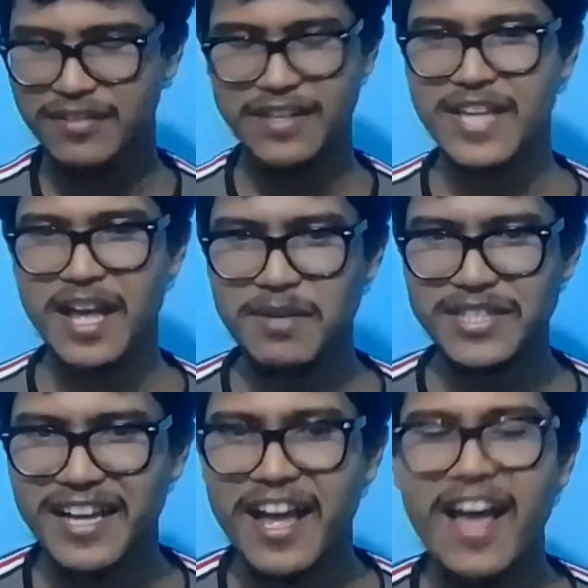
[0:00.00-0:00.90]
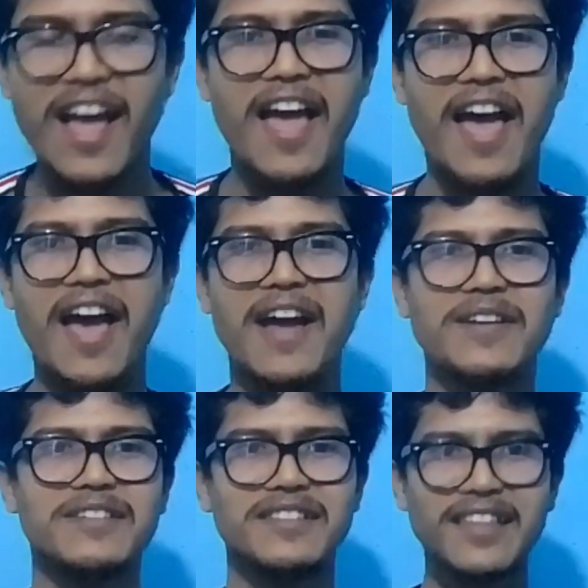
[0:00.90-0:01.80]
That's amazing.
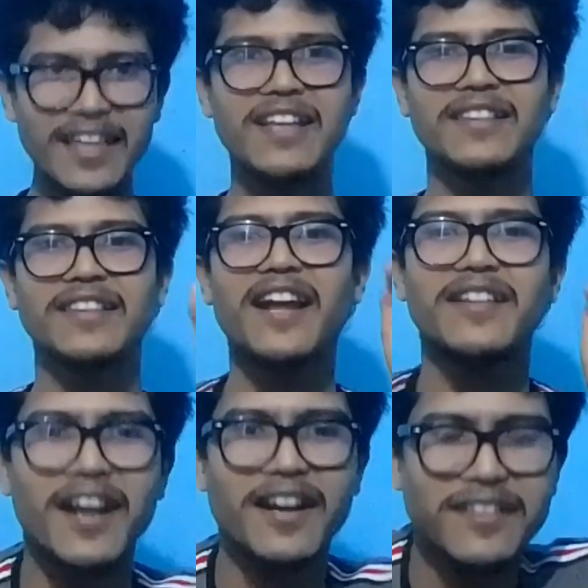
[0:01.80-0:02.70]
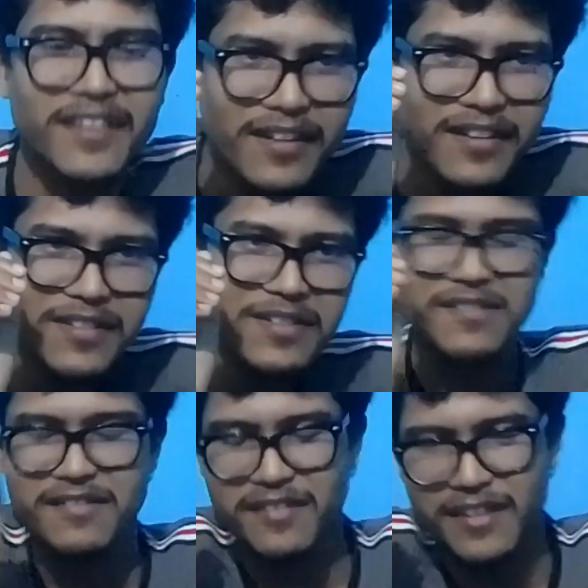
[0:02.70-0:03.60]
And
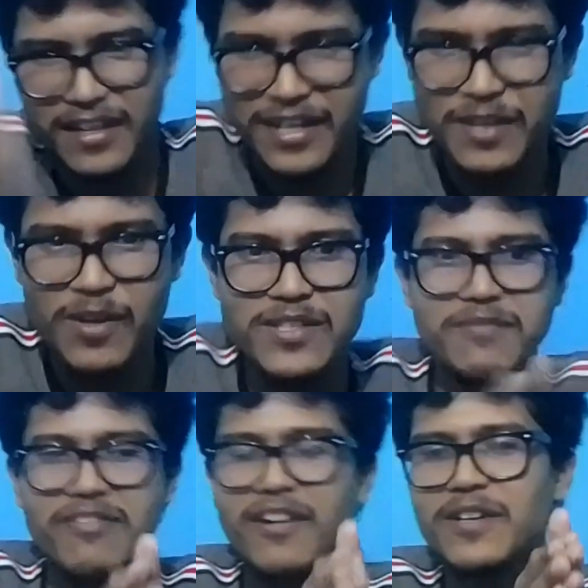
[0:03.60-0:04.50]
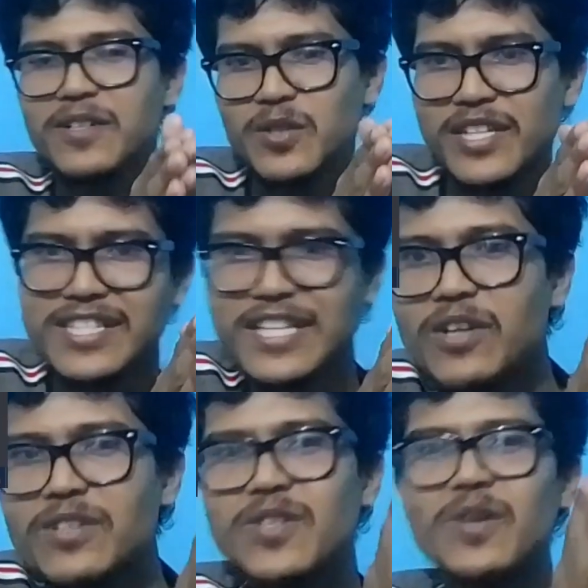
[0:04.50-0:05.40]
that was for today's
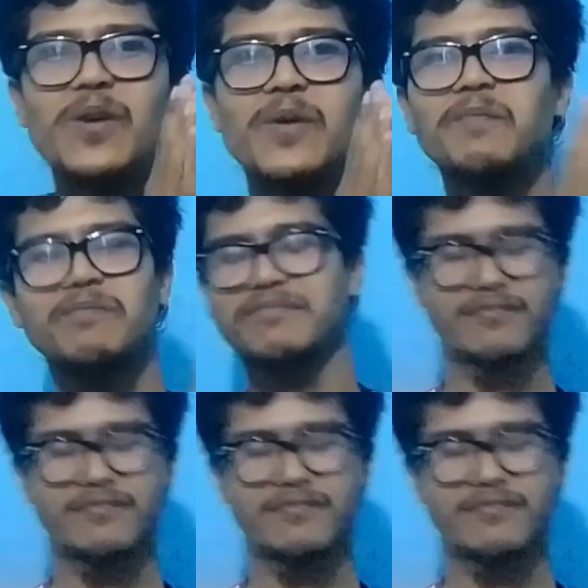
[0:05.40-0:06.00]
session. So